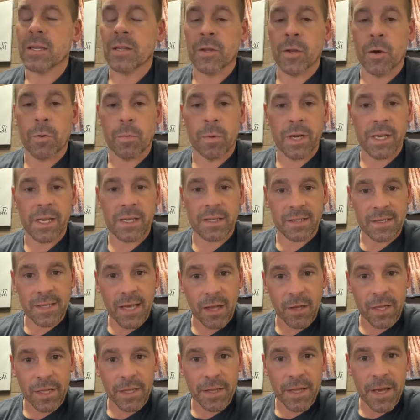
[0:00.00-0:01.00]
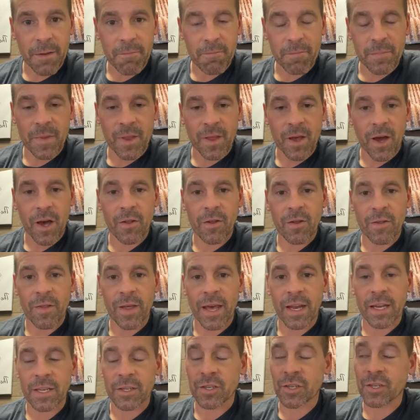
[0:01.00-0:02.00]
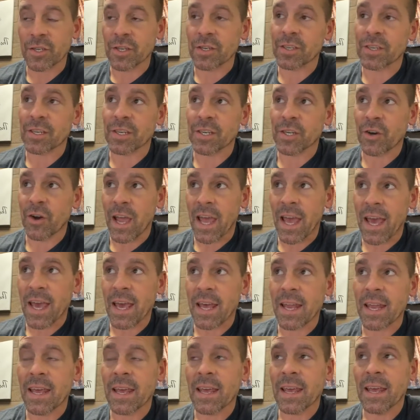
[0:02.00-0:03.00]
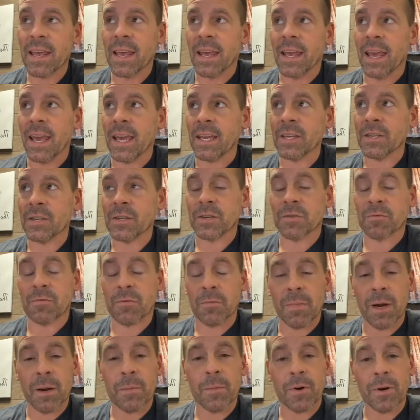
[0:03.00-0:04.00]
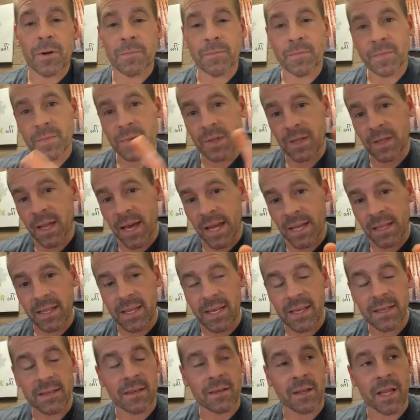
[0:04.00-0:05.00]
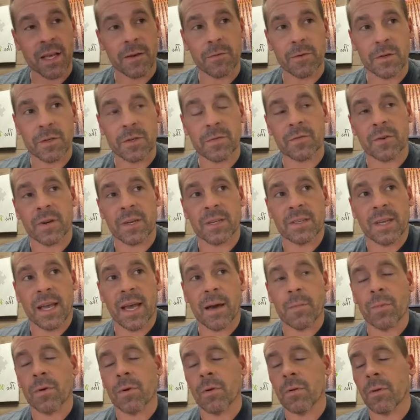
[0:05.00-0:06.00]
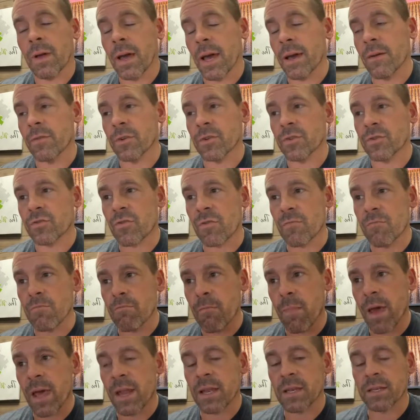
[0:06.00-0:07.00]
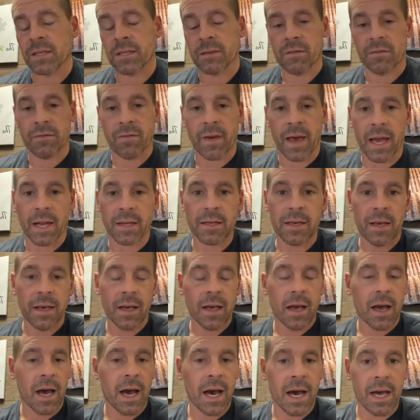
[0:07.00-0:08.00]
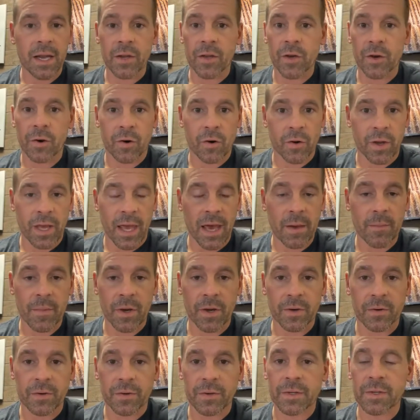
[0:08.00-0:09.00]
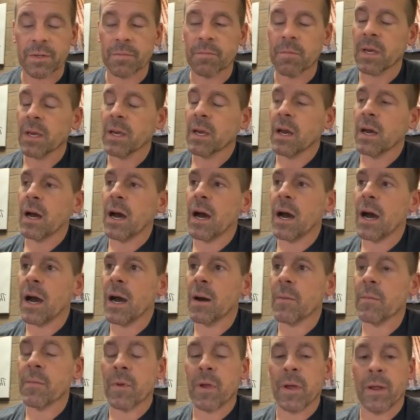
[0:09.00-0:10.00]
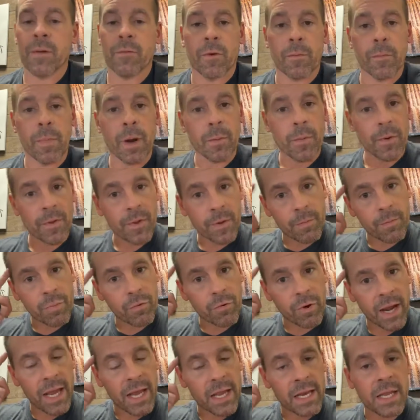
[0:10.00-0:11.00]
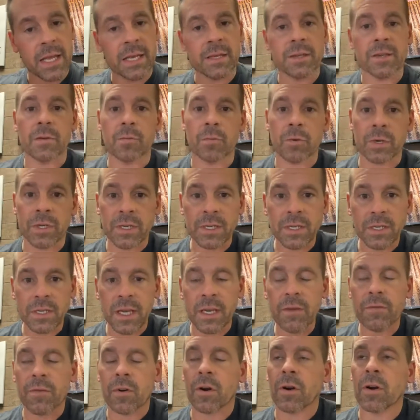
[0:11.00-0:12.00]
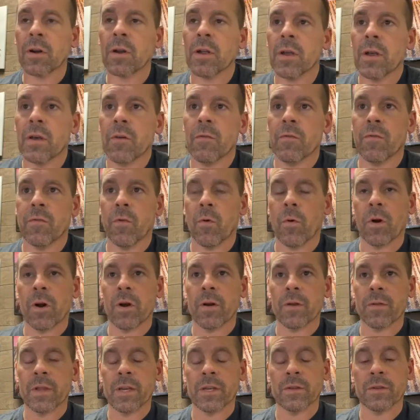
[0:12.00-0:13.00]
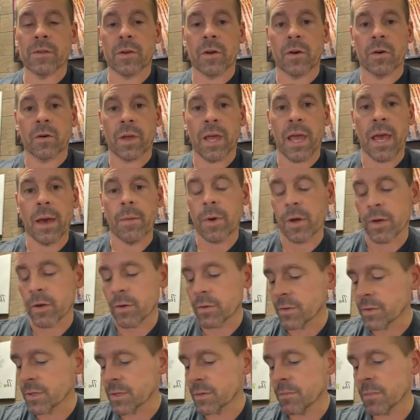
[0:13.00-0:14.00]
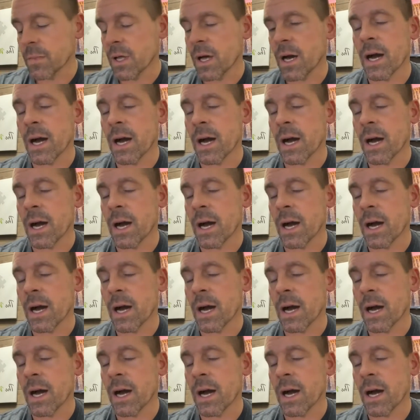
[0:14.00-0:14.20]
nobody is telling them, other than it's just in your head. And just remember, like, these levels, for example, have a tremendous effect on neurochemicals. And remember, the brain is the receiver for these neurochemicals,